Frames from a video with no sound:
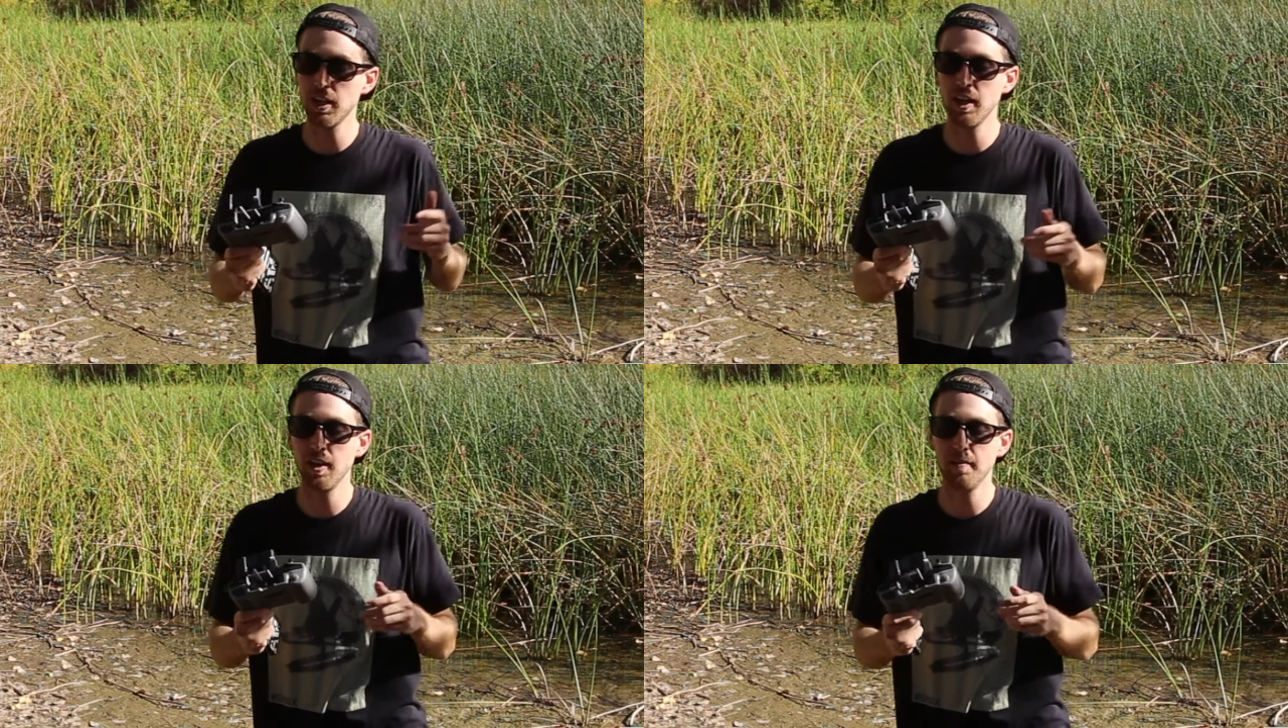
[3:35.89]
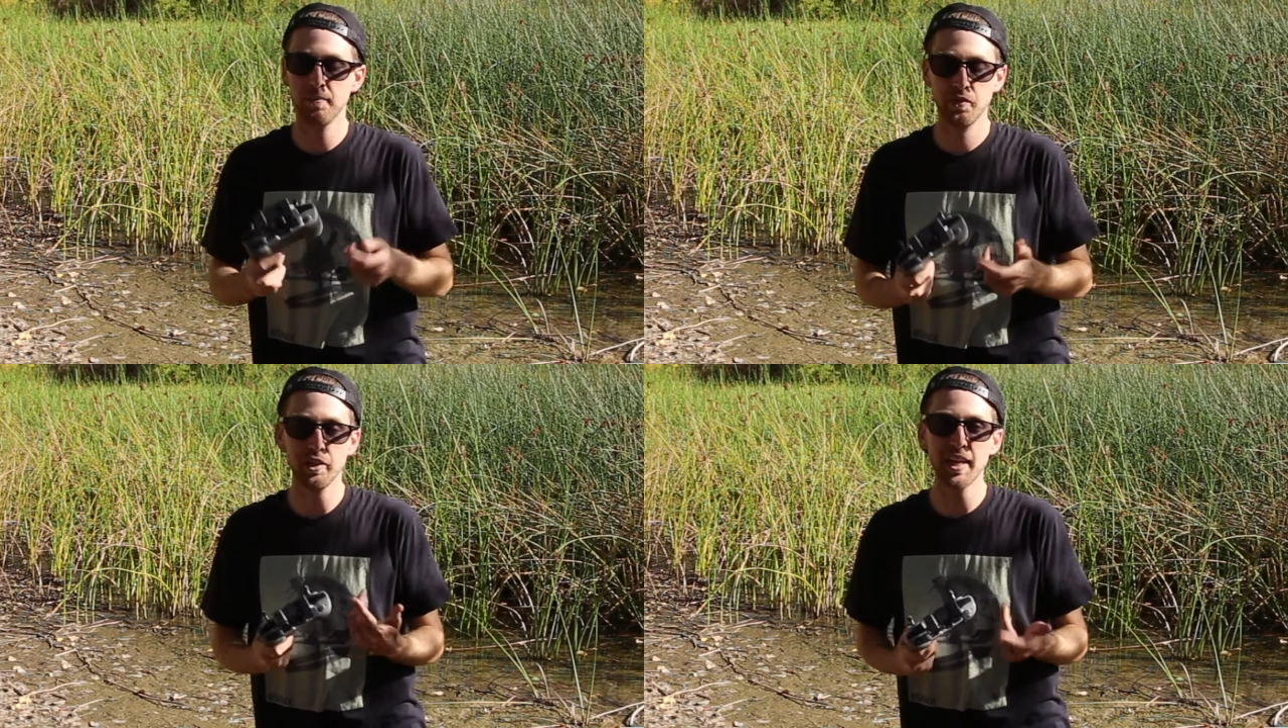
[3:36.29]

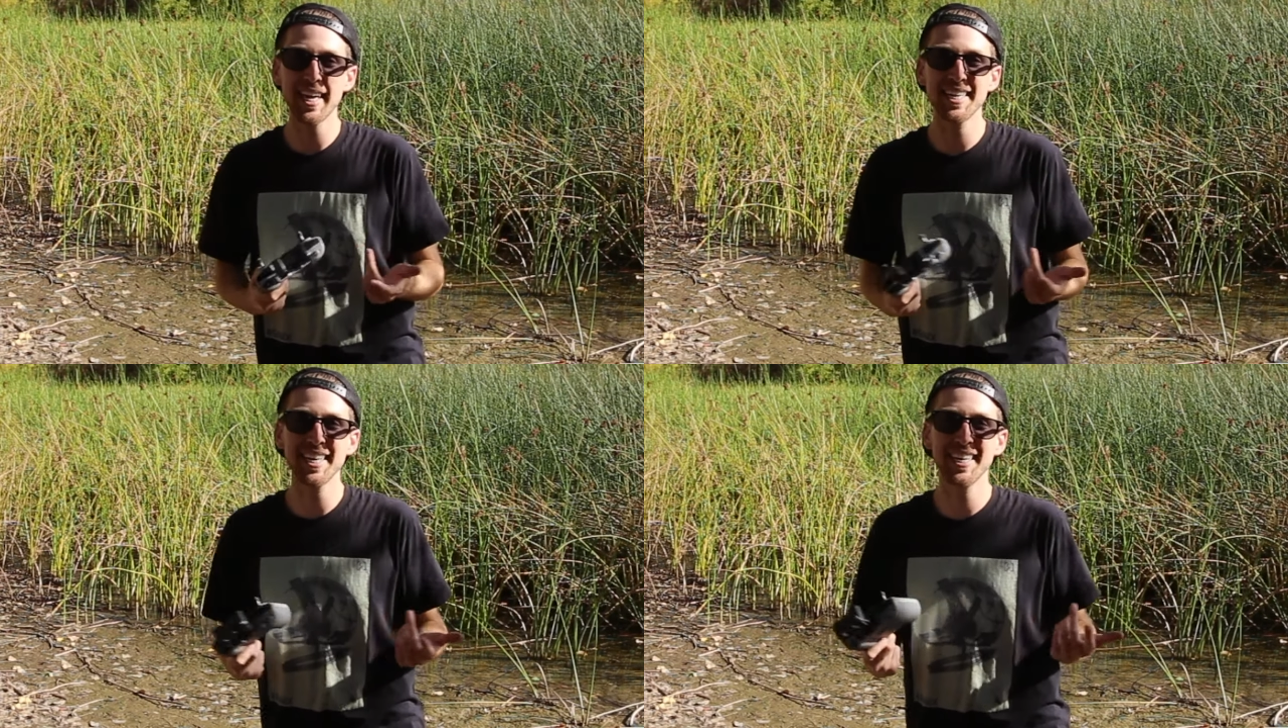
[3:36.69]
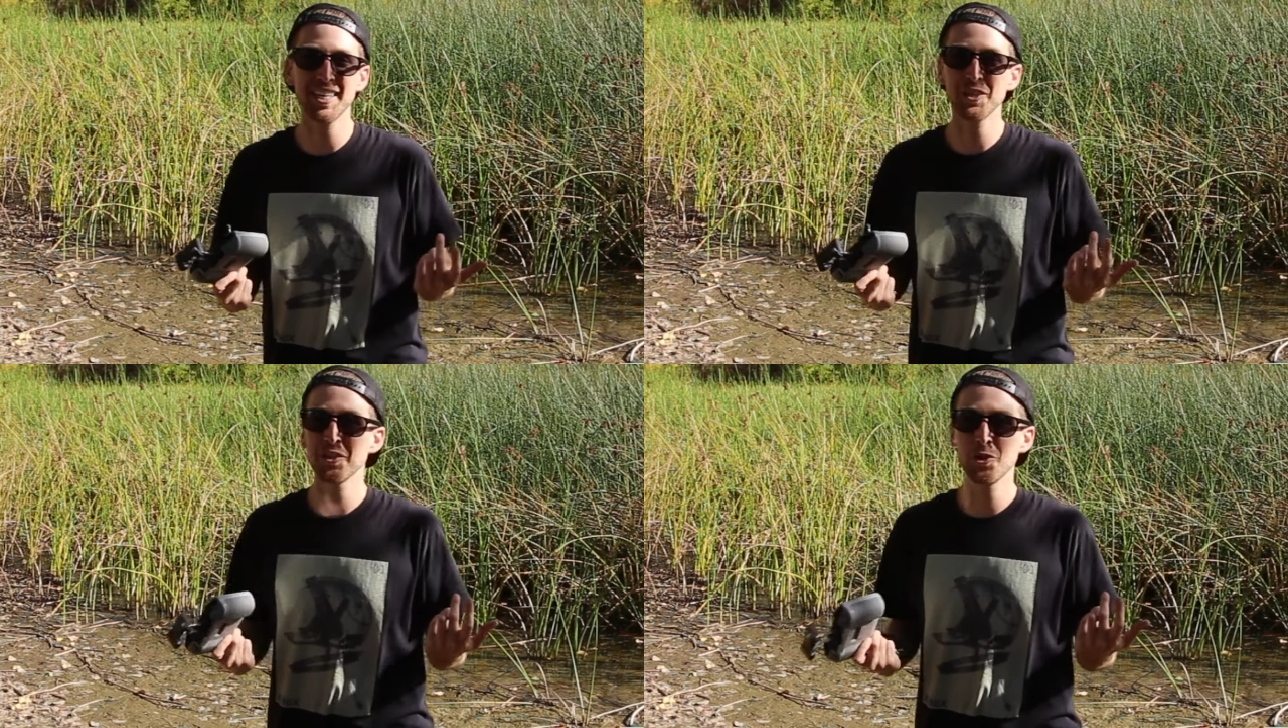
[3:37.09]
the
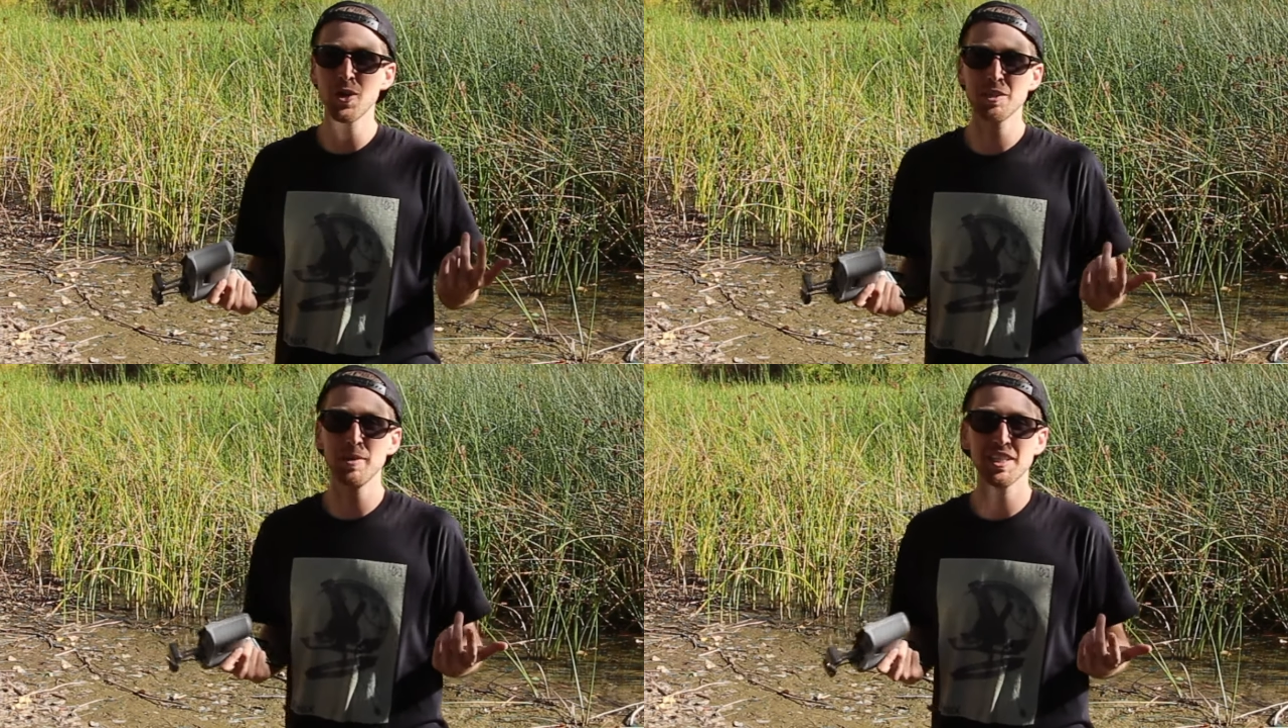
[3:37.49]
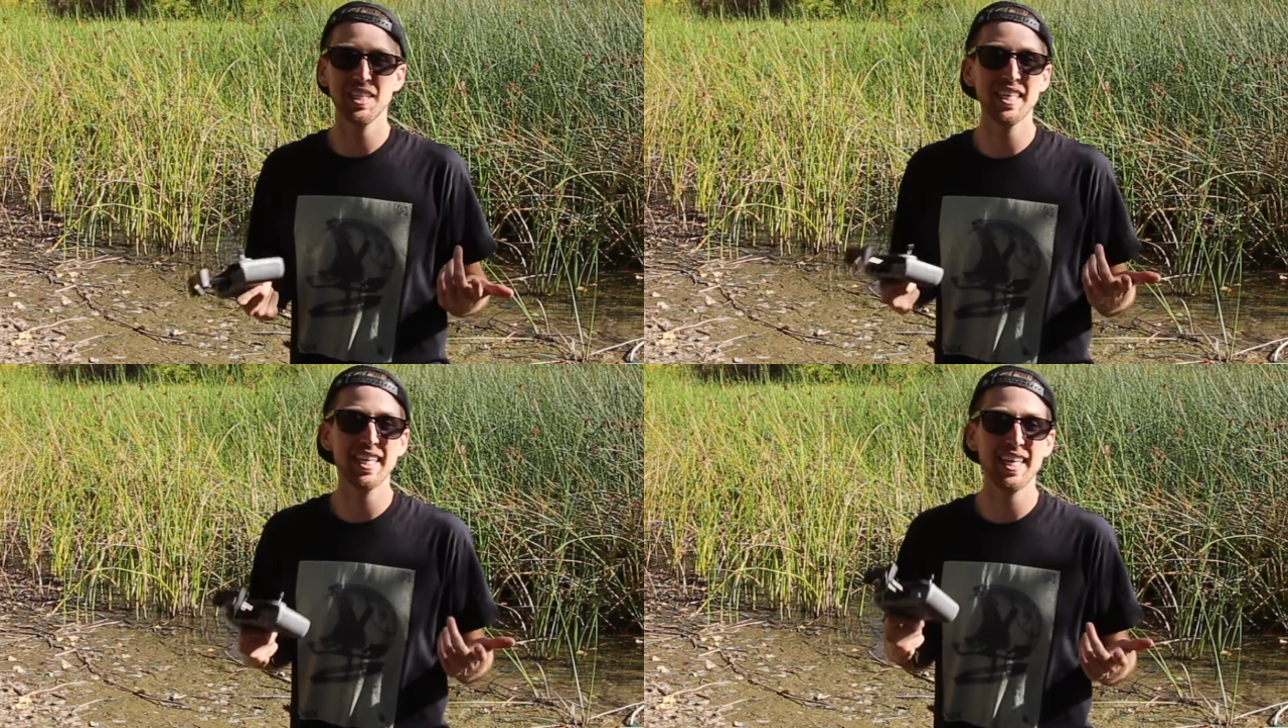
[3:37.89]
lightning, a
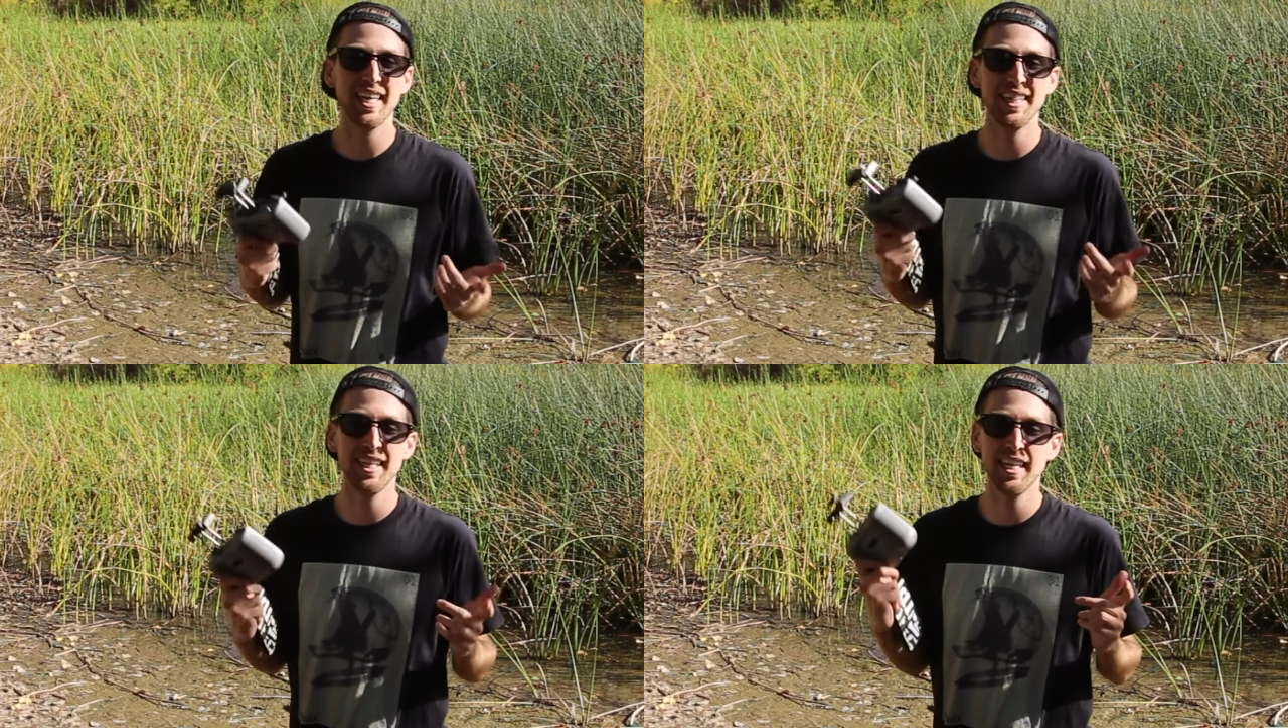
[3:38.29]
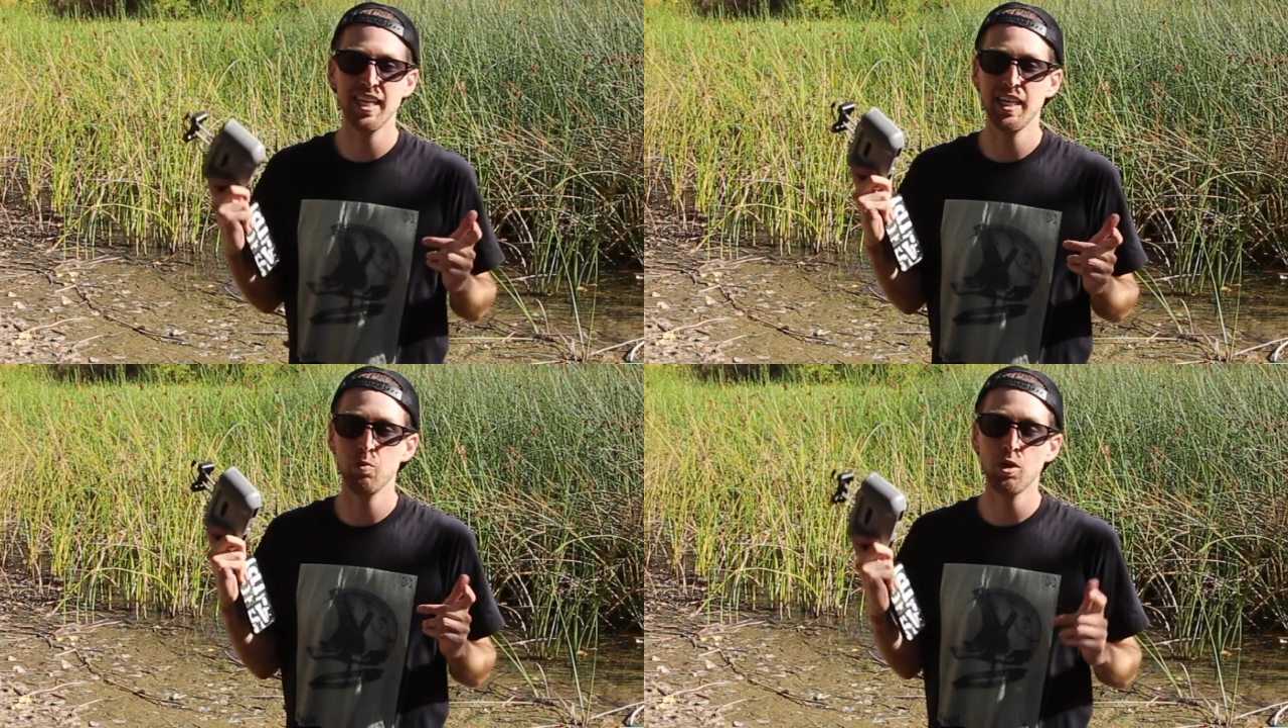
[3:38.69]
USB-C, and
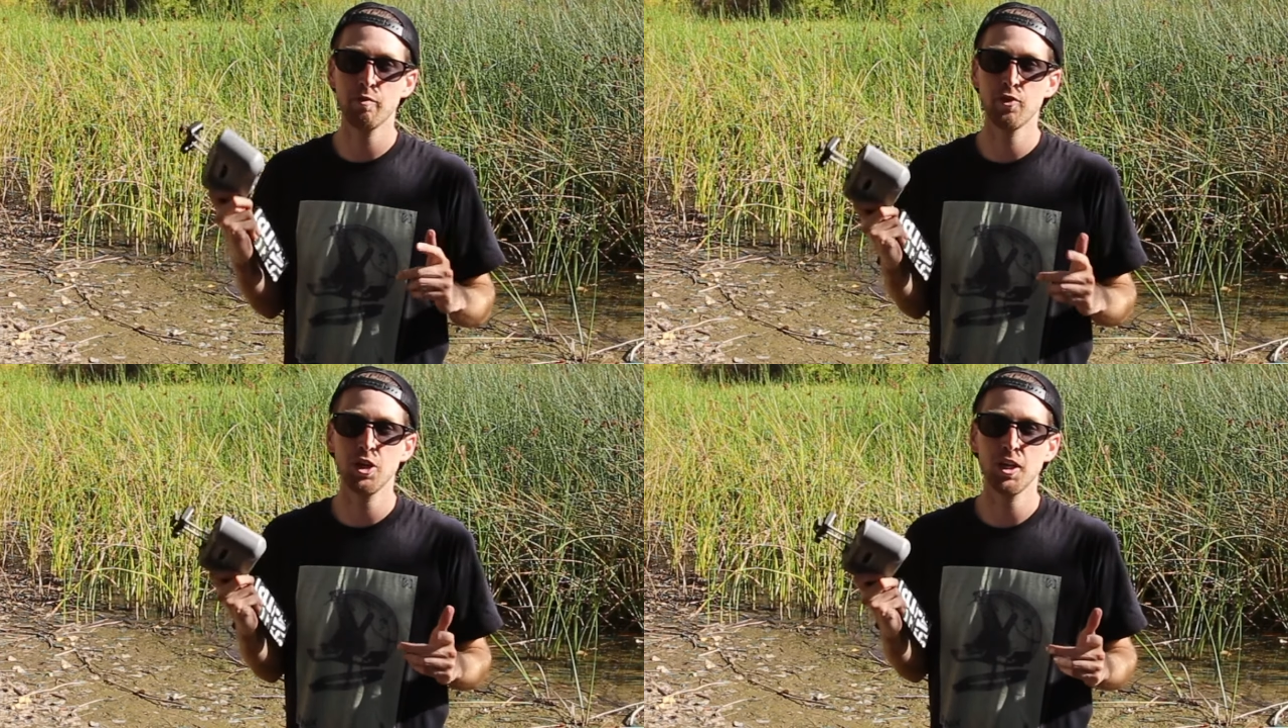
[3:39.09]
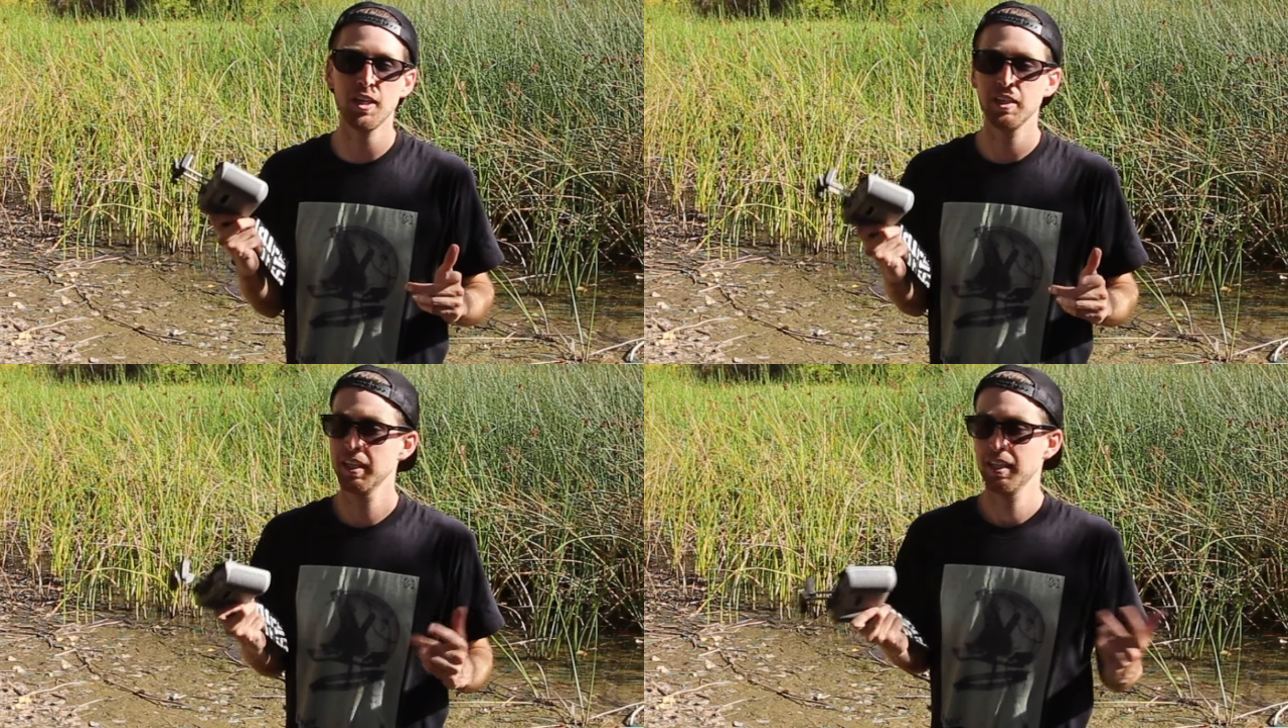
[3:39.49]
then one for,